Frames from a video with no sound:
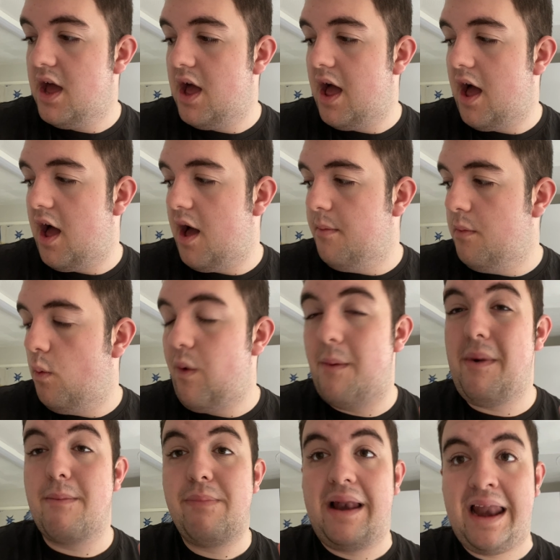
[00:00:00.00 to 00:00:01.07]
what
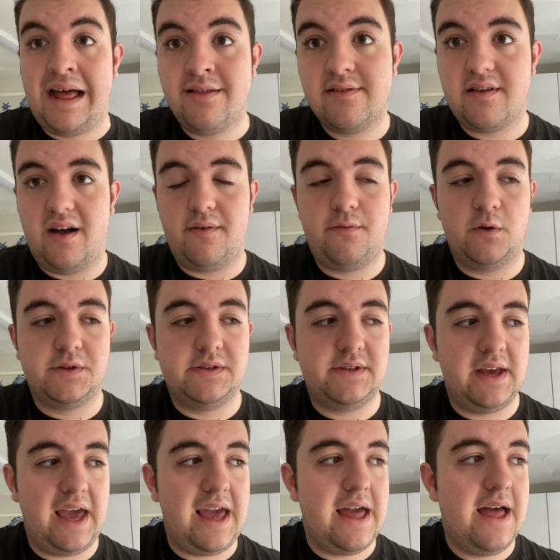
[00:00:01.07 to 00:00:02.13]
my plans are for
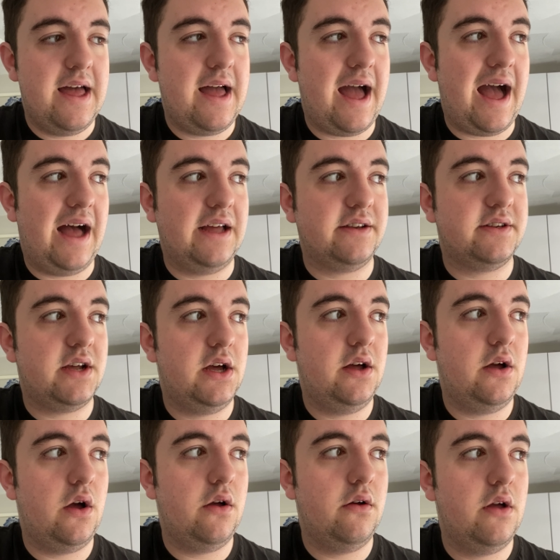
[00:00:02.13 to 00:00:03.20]
today, and
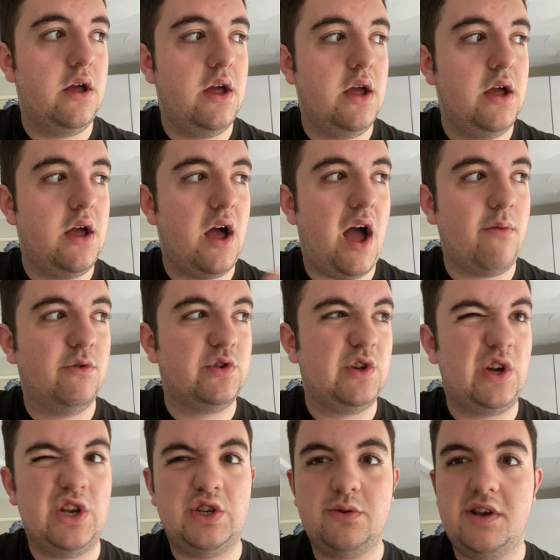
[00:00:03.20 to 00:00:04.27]
I'm also
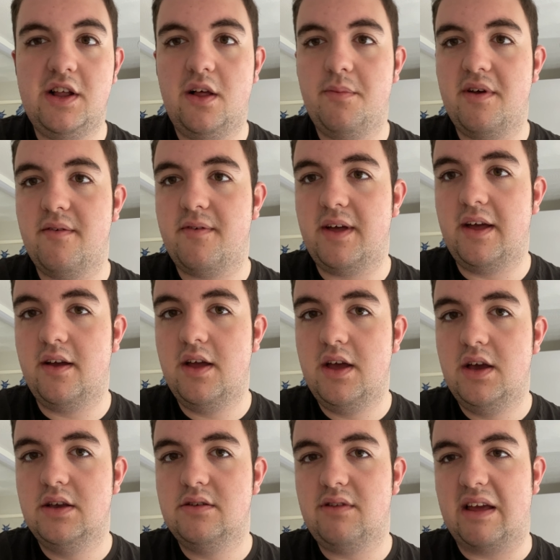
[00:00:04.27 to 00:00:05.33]
going to do a little bit of a
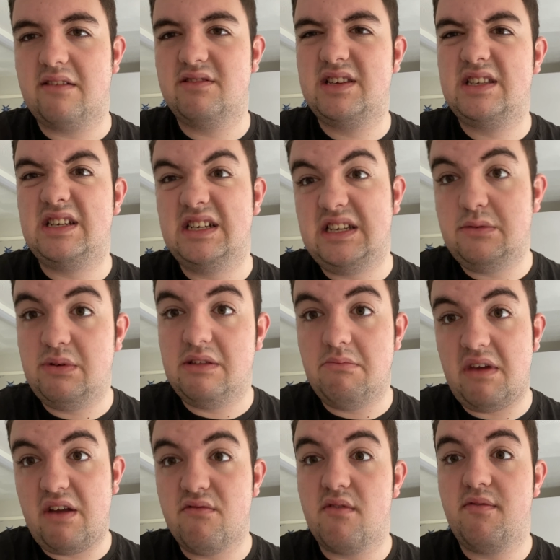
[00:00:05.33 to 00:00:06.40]
study with
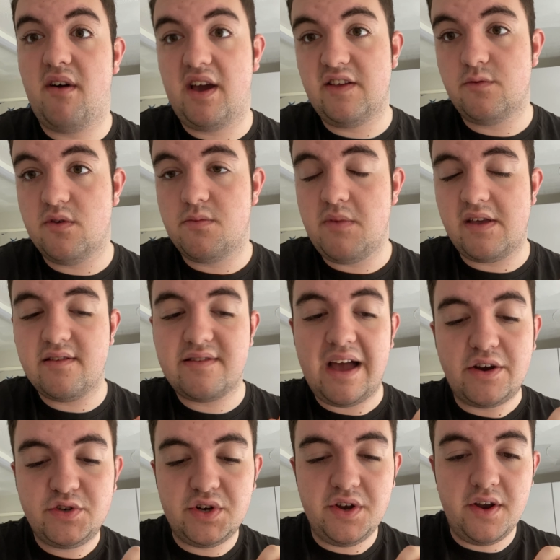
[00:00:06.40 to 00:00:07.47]
me, revise with me
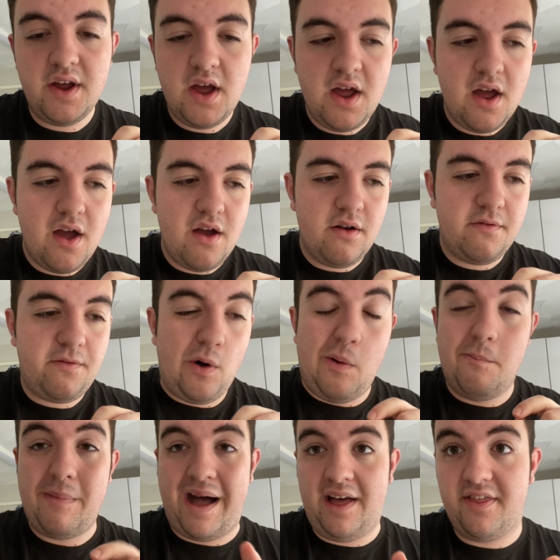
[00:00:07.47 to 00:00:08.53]
session for
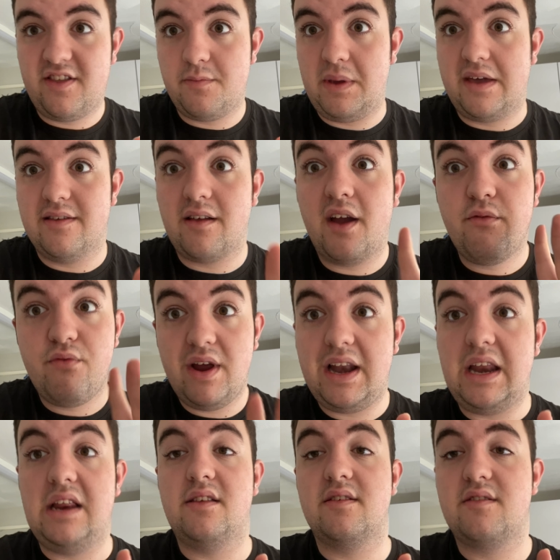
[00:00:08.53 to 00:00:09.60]
maths, because I really
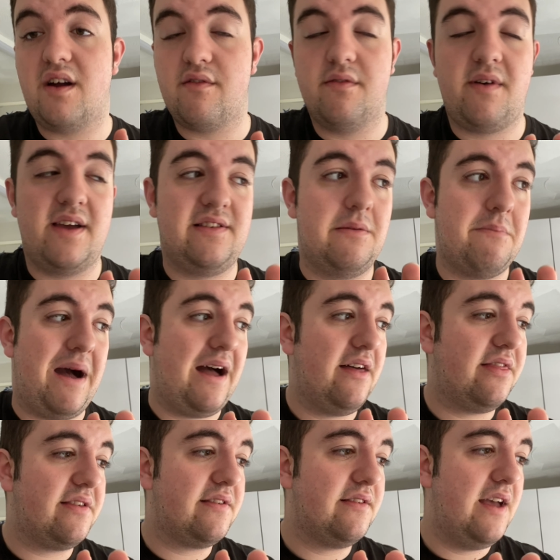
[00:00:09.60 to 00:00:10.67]
need to start revising
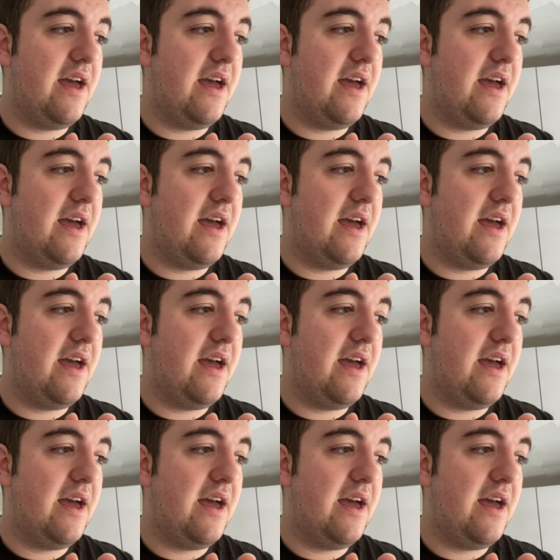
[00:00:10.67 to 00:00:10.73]
maths.